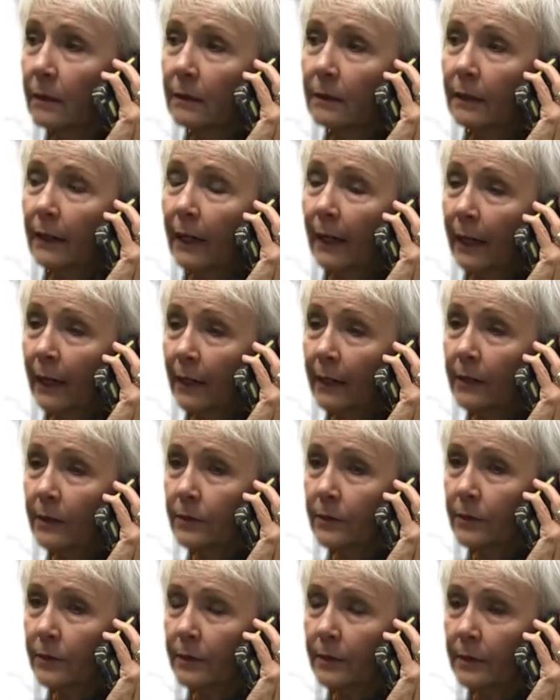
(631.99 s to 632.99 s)
the
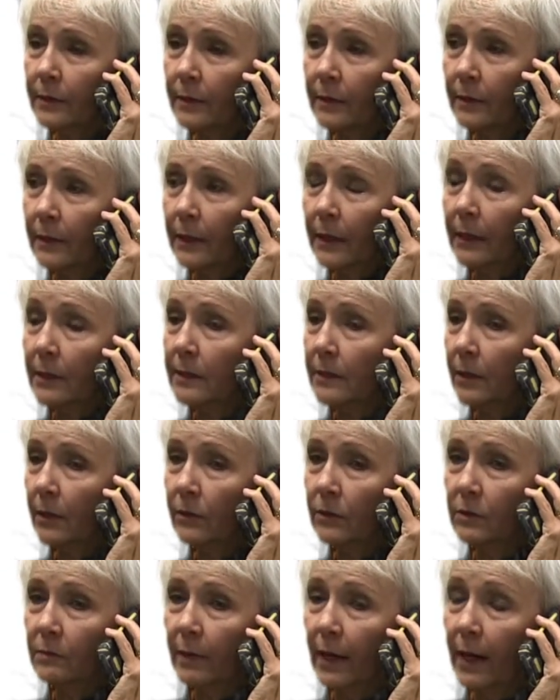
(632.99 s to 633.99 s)
house is
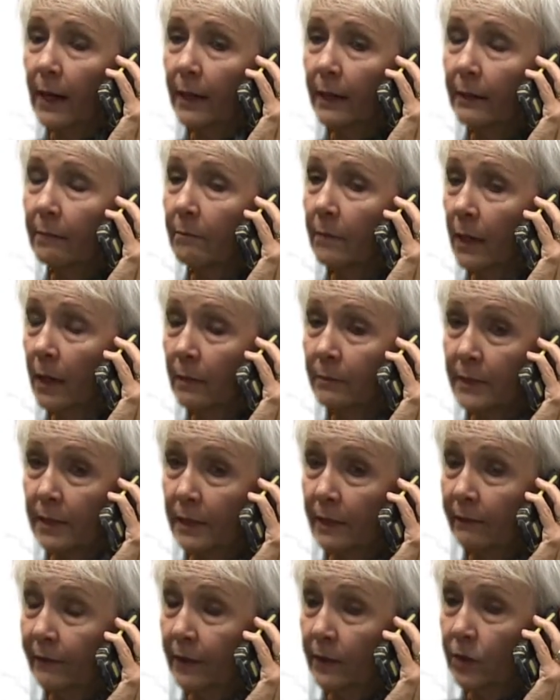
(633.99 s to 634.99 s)
owned by Mom's
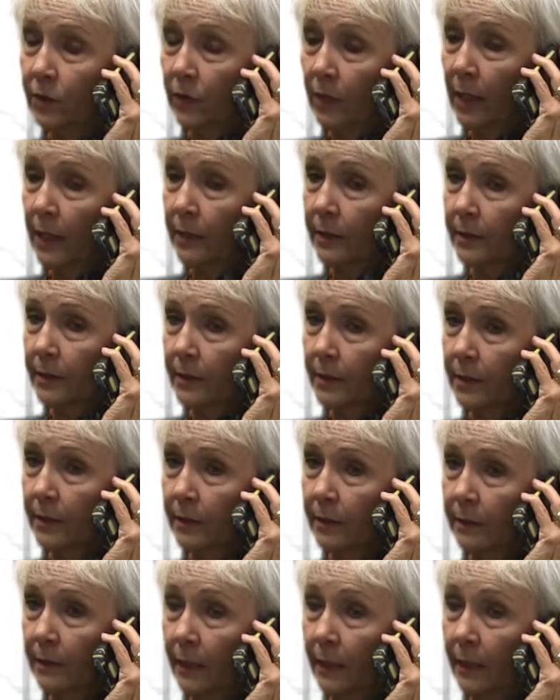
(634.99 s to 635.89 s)
Living Trust,